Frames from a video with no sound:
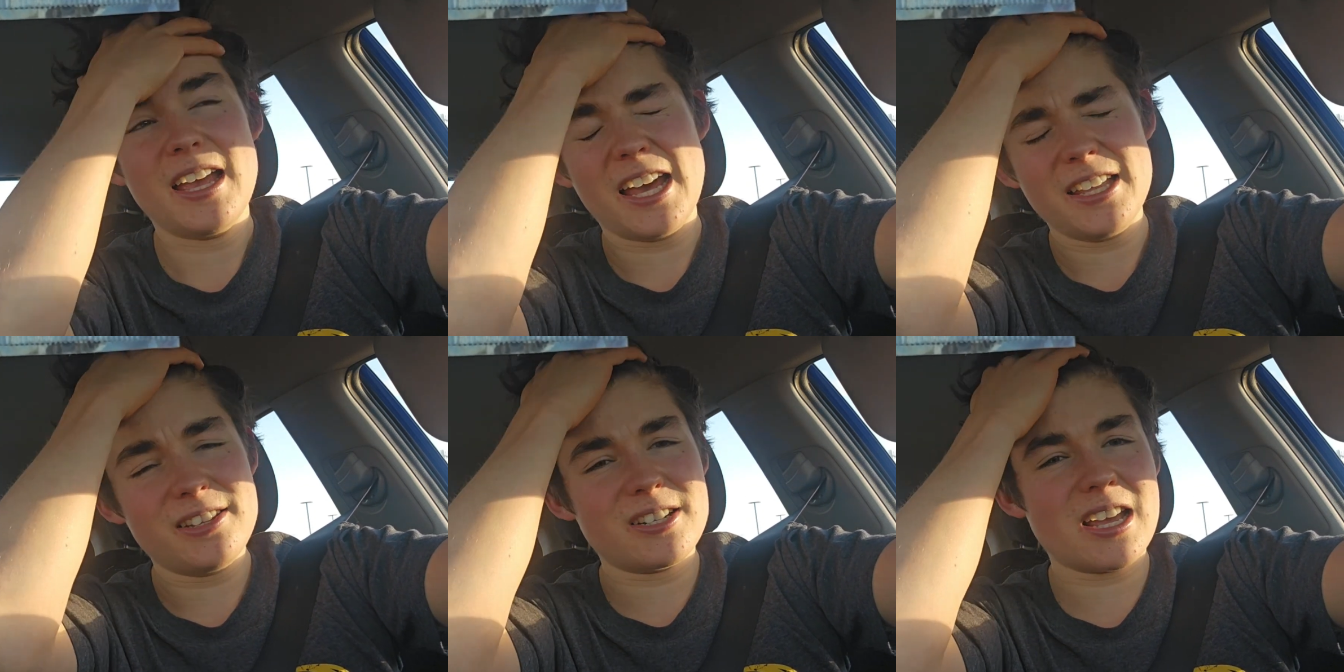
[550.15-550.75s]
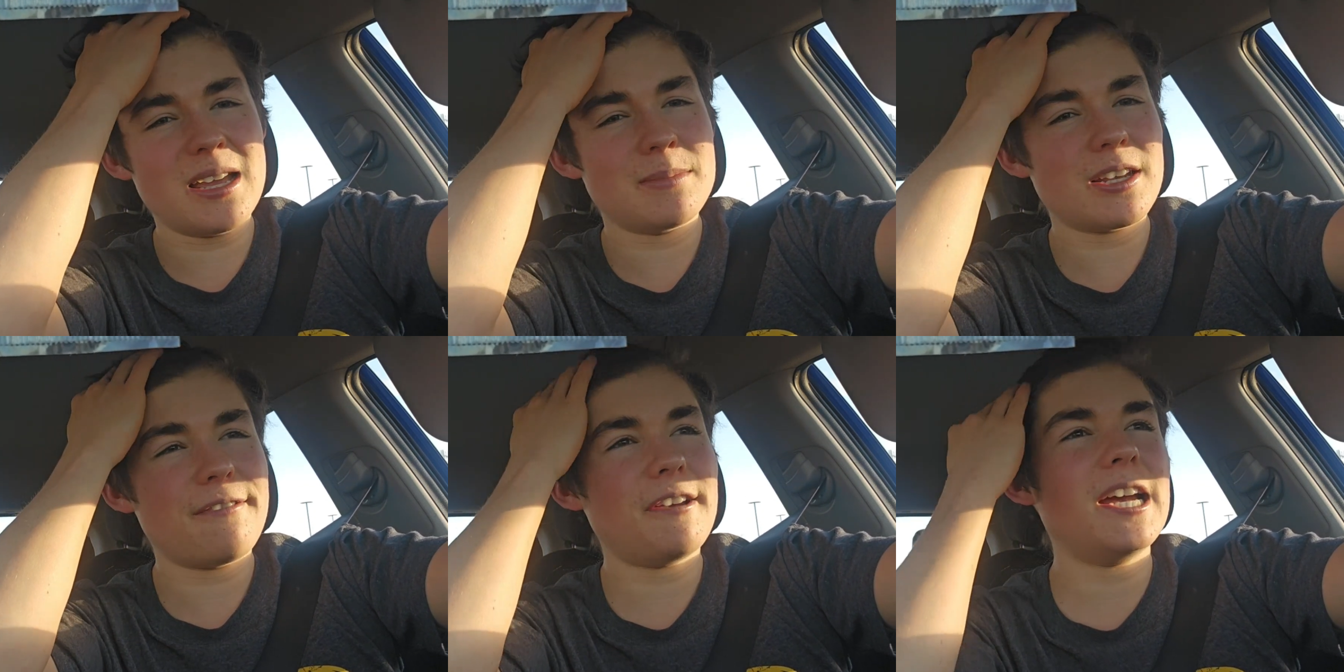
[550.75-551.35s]
other times I
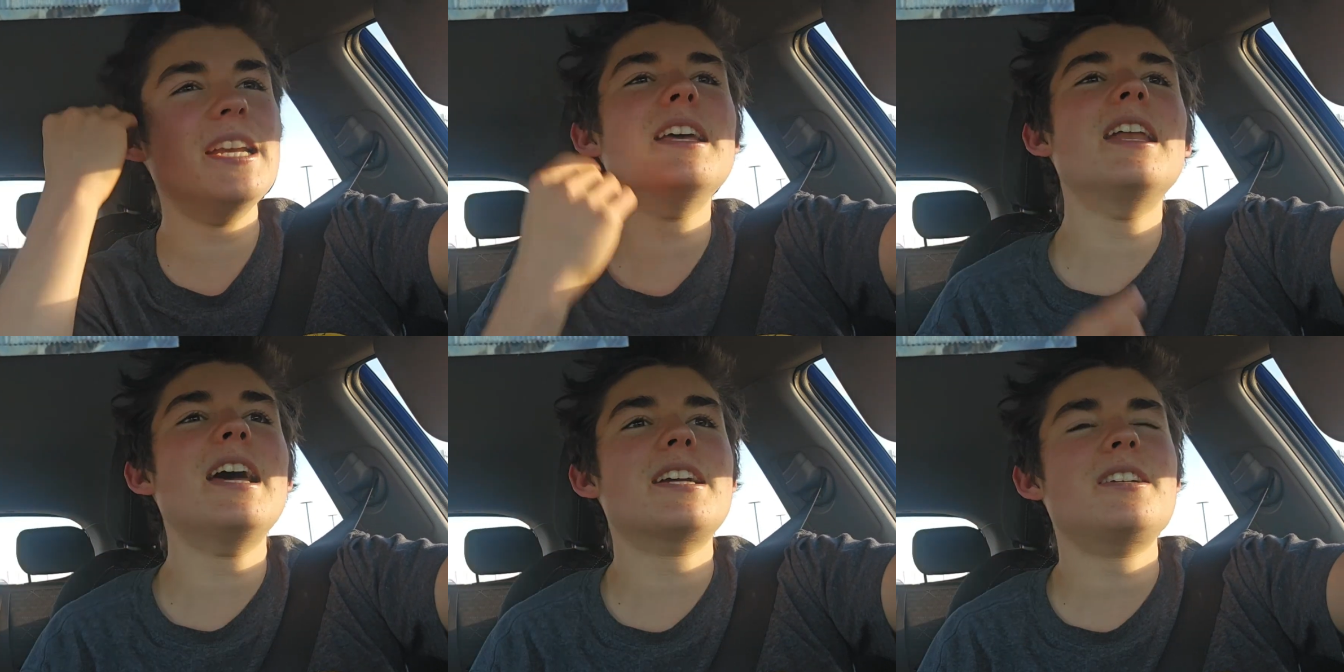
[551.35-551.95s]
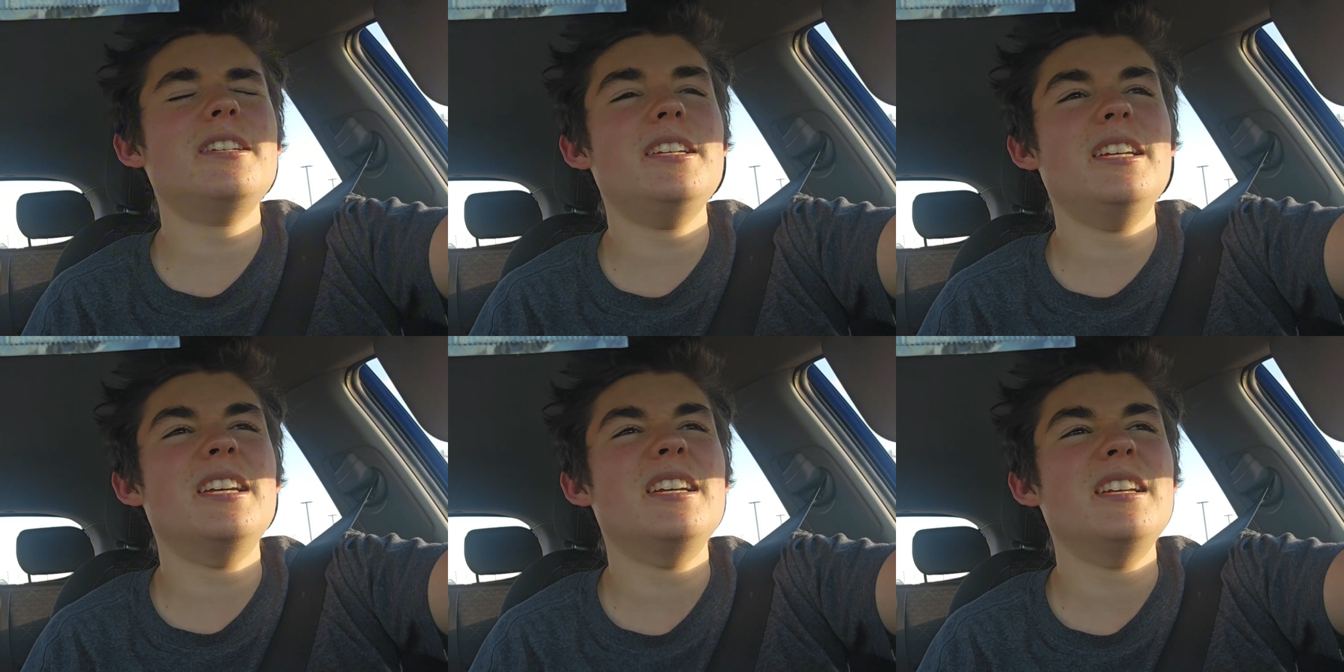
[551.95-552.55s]
find it actually
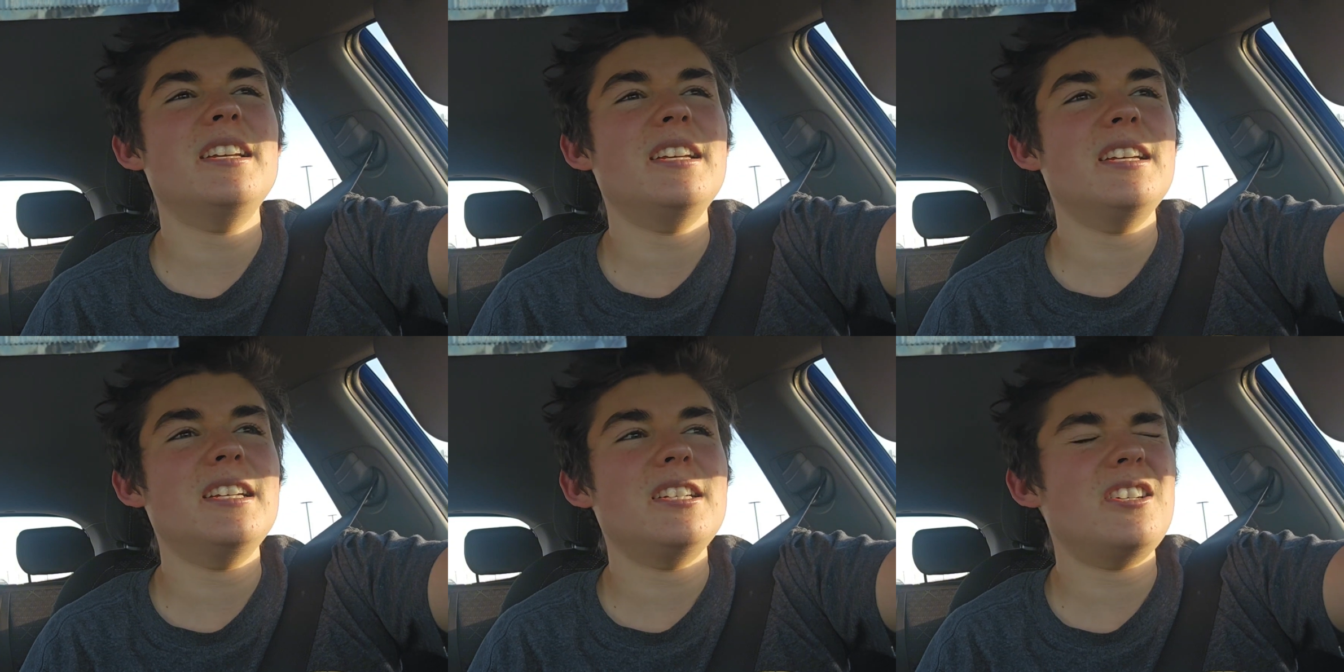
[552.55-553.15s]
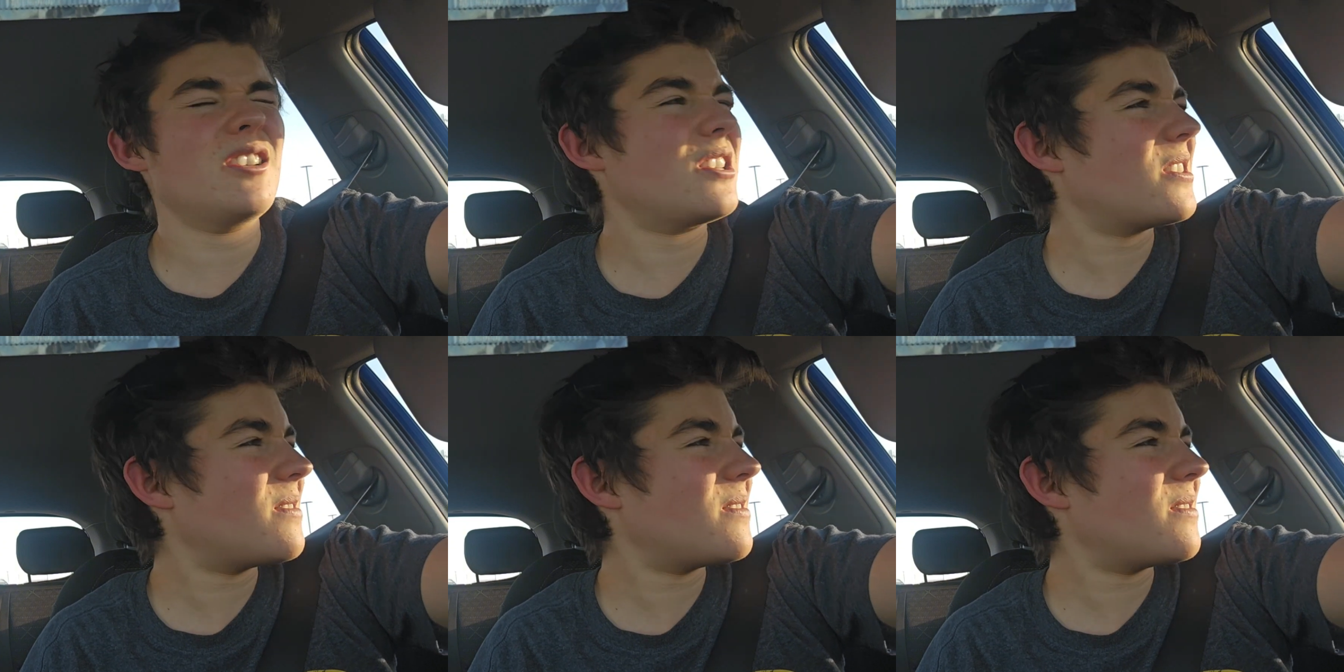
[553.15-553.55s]
just